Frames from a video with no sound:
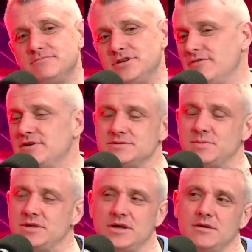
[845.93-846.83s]
Gerry has
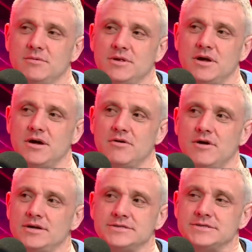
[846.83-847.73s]
been dealing with the
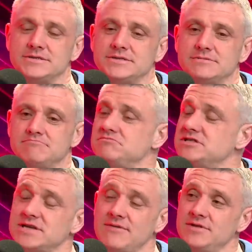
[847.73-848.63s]
IRA since the
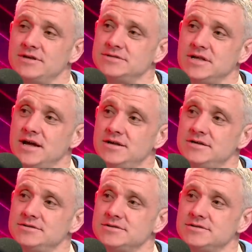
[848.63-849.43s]
70s, the 80s.